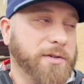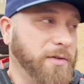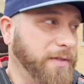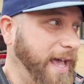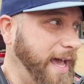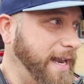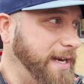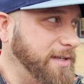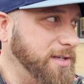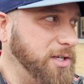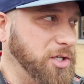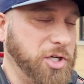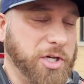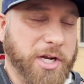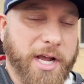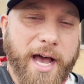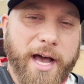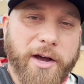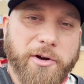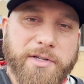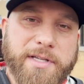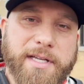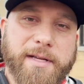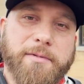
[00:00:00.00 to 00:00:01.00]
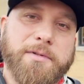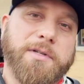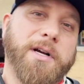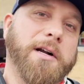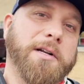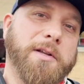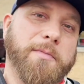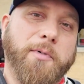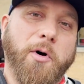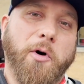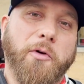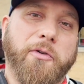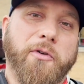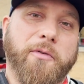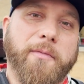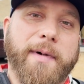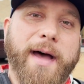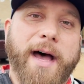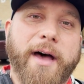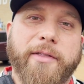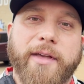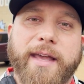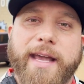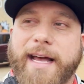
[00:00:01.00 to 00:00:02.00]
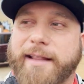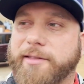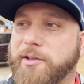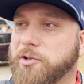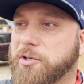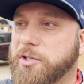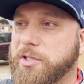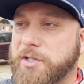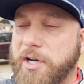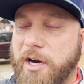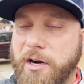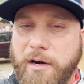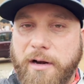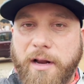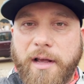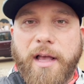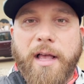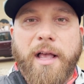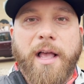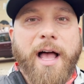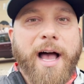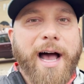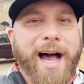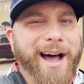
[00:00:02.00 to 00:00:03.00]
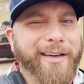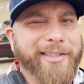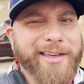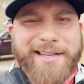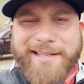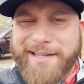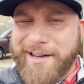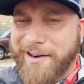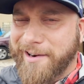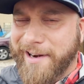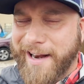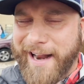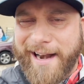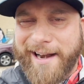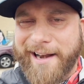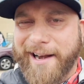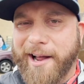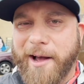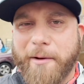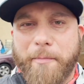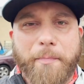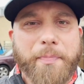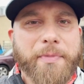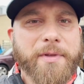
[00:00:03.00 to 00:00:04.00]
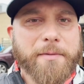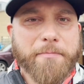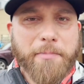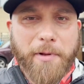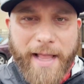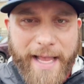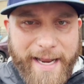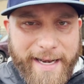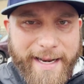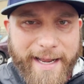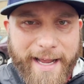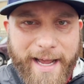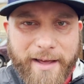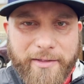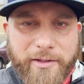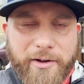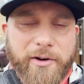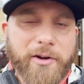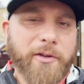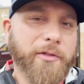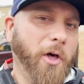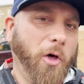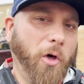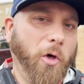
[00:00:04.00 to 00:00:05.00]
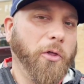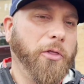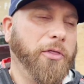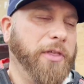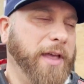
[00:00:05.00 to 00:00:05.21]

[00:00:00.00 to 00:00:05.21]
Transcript: So that is the Chicago scene. I'm going to talk to both of them how they got their start, how they started ending up to play together, the whole